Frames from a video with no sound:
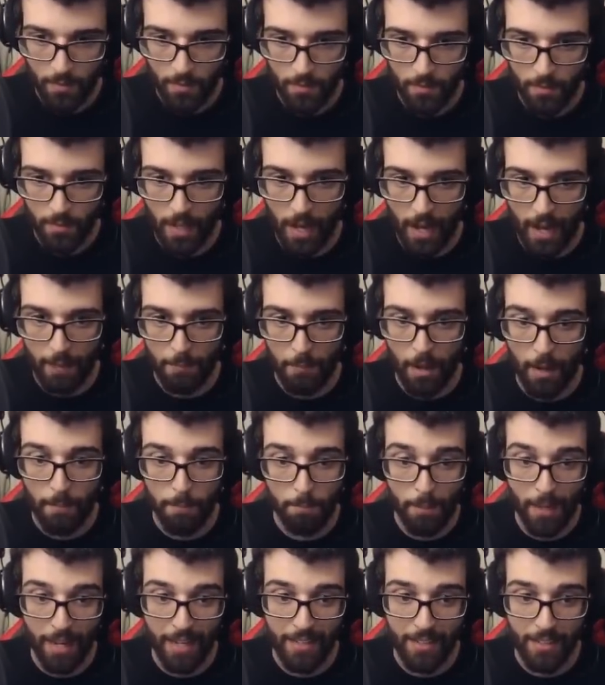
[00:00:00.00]
No, I'm
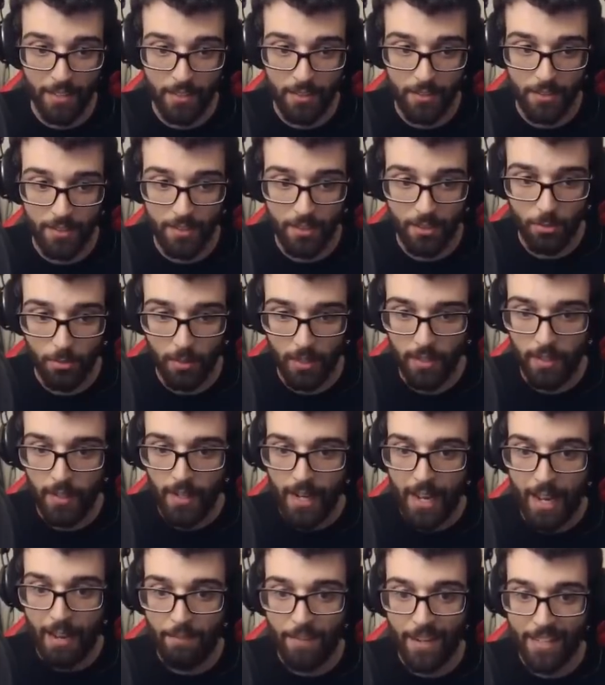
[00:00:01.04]
bailing on this one.
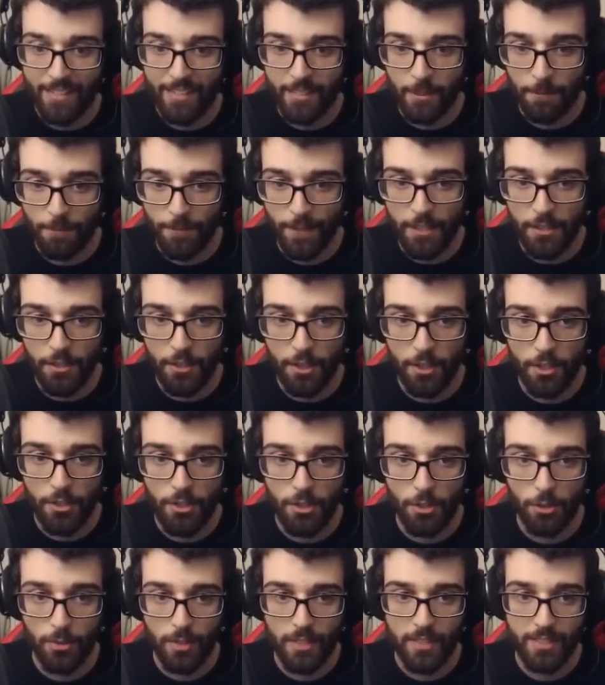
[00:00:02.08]
And that's the thing you can
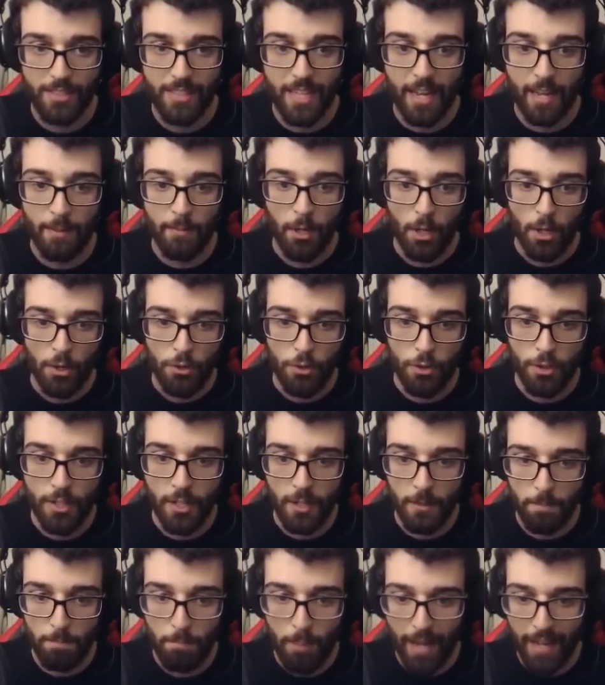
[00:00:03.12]
do in this game. You
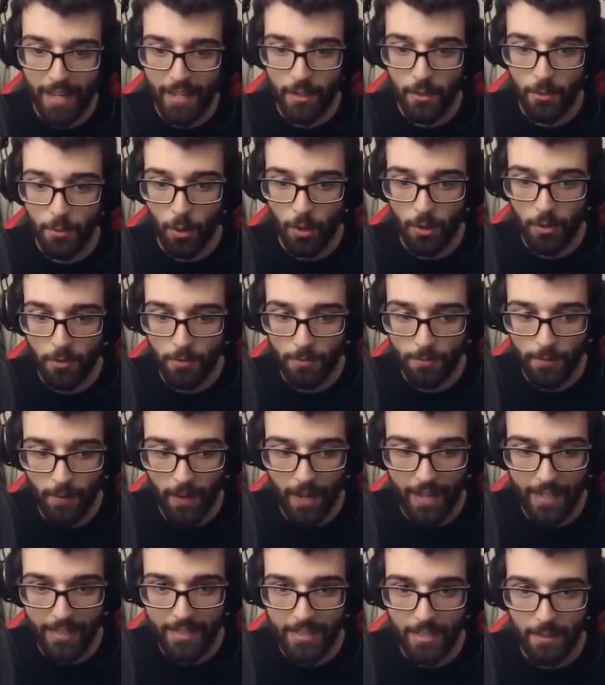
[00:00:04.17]
can bail on
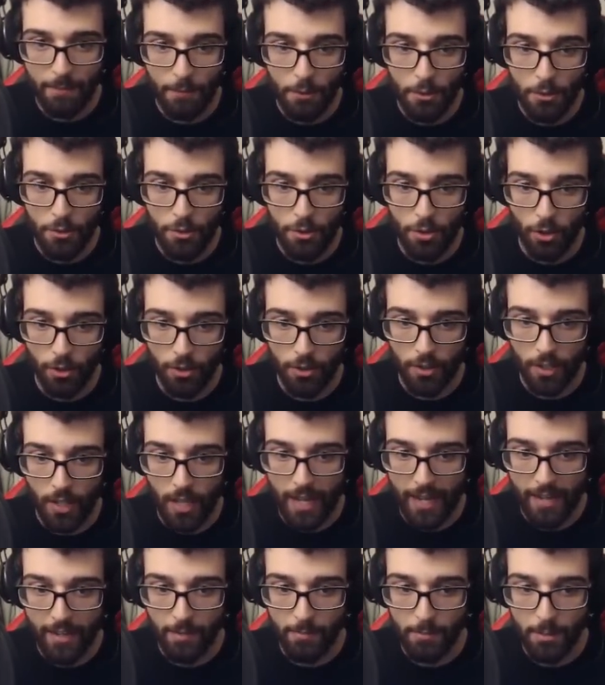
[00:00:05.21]
fights if you don't
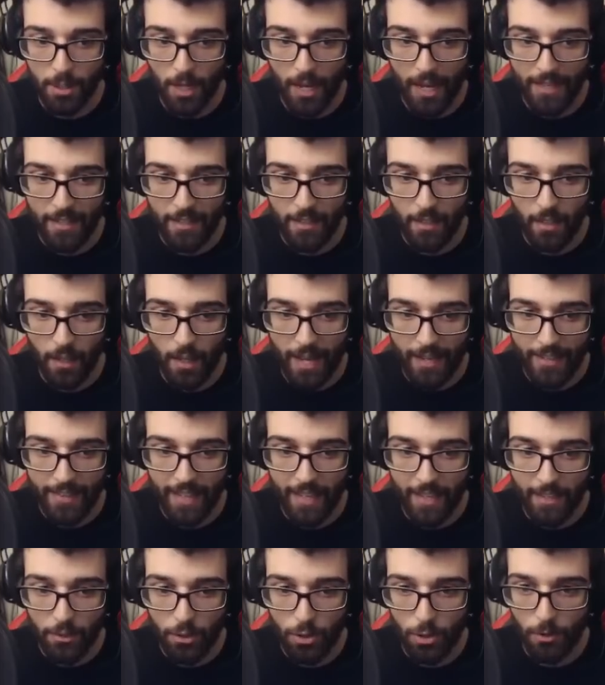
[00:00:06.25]
like him. So I didn't like
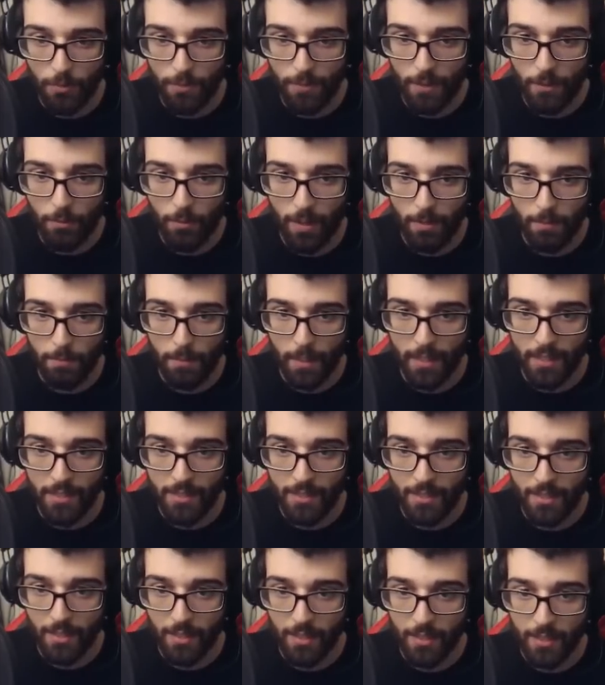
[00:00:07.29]
that 2v1,
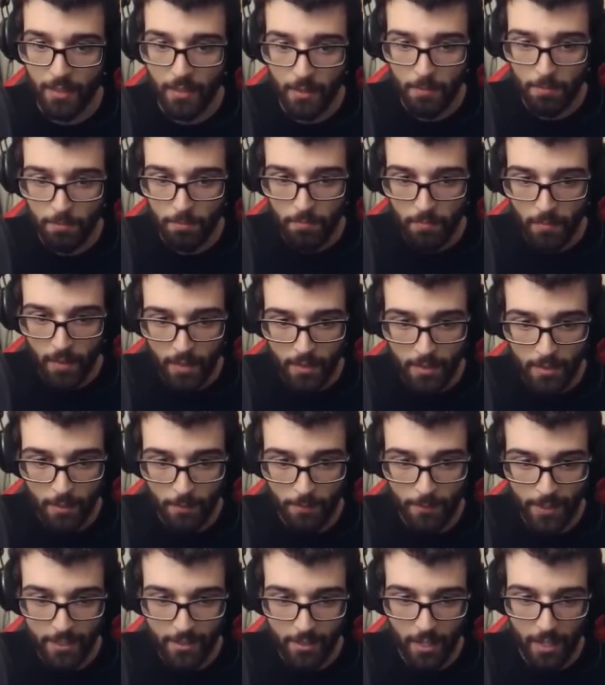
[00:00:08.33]
basically. So
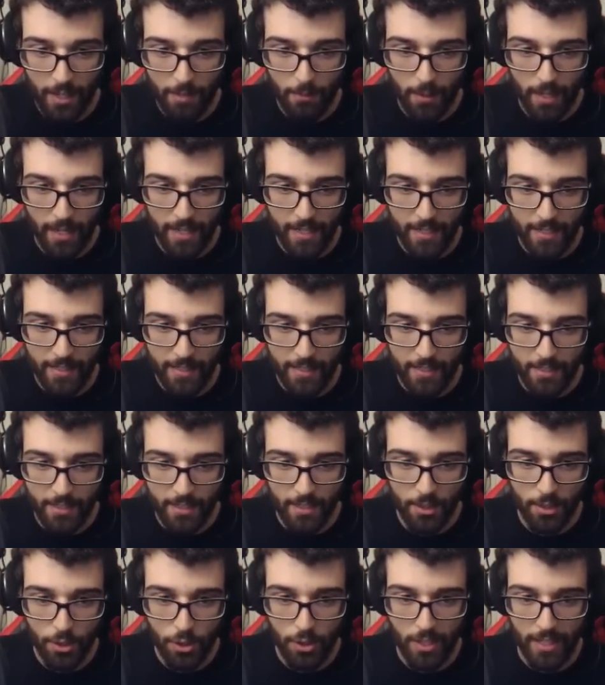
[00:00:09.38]
this guy right here, he's
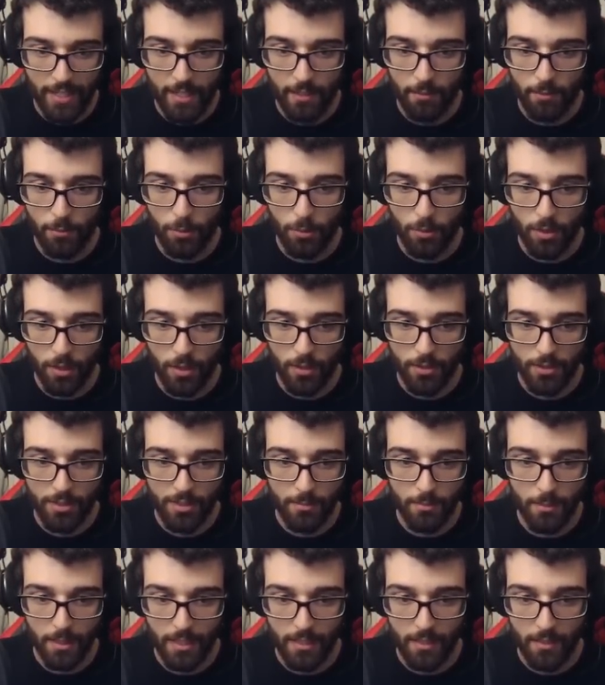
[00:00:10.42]
going to try to get real close
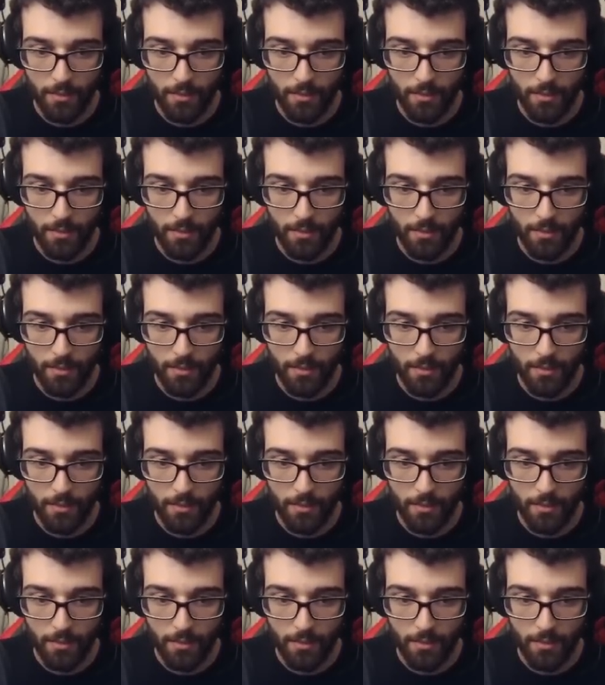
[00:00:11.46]
to me.